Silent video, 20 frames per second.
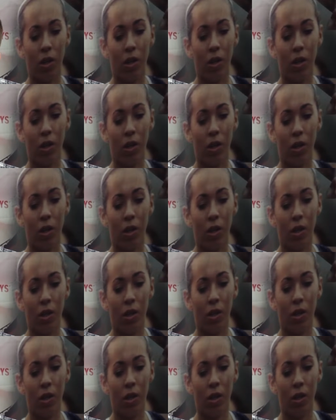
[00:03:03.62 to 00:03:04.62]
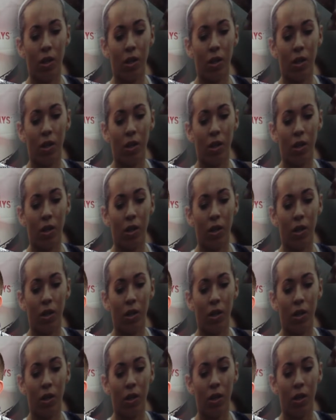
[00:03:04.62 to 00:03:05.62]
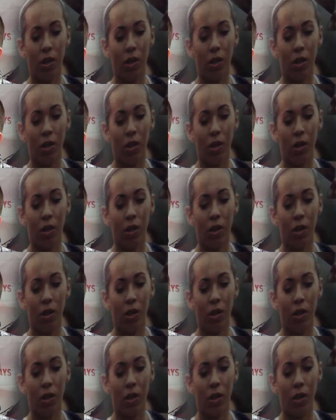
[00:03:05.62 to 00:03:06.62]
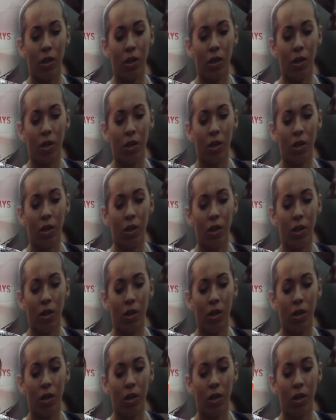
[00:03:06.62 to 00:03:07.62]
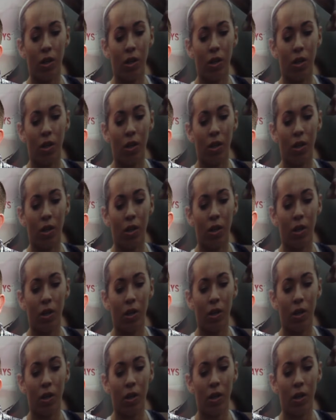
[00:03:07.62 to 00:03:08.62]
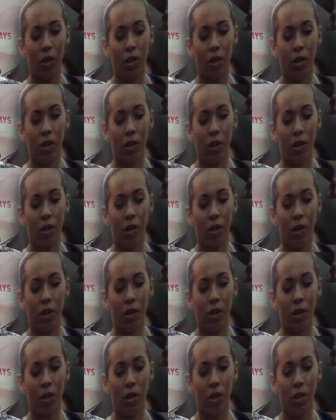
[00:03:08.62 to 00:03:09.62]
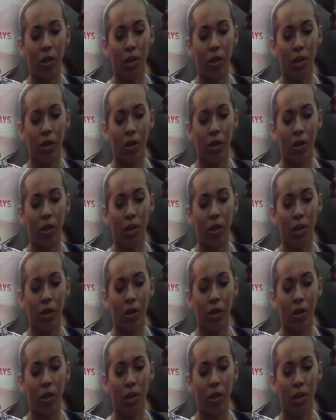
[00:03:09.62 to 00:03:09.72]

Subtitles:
No words are spoken by the person on screen.